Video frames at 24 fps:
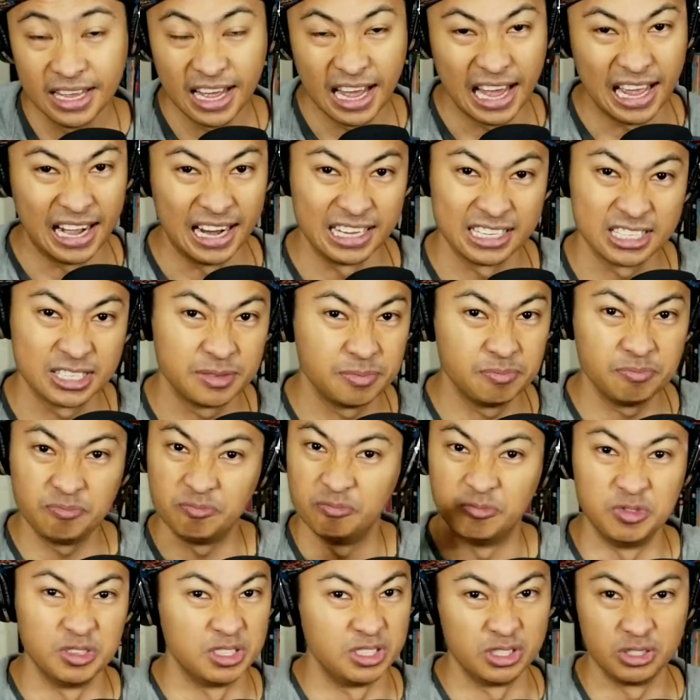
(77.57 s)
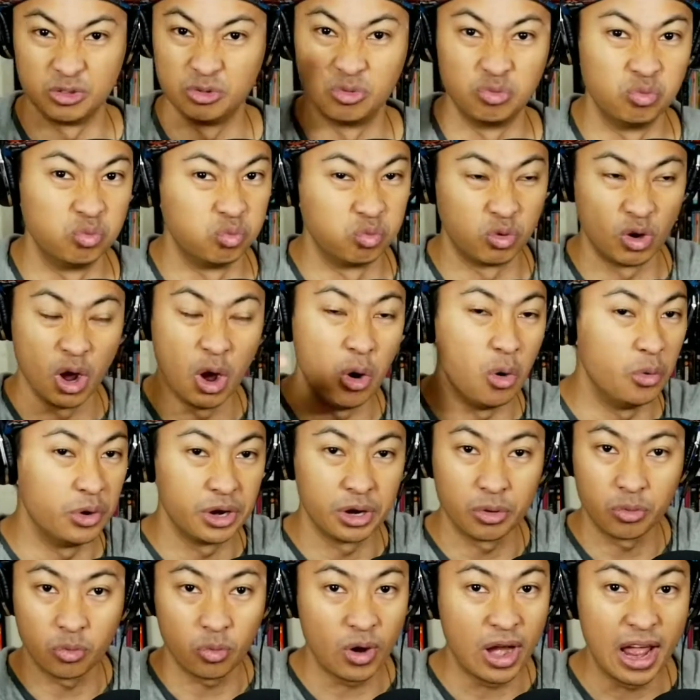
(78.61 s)
And I was just going
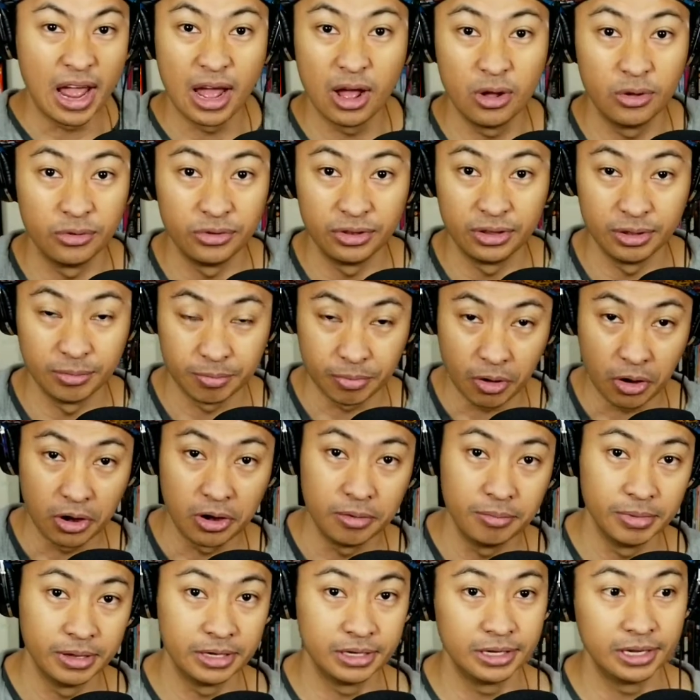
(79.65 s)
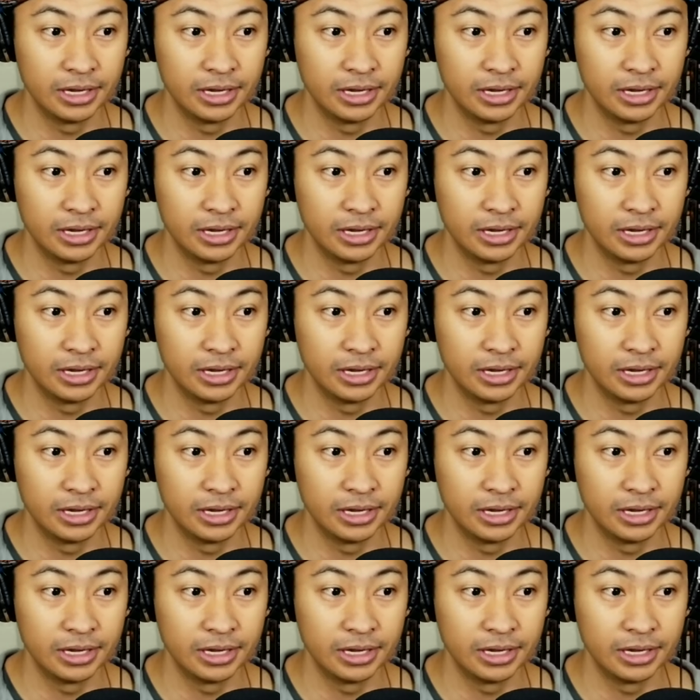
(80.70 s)
around the apartment.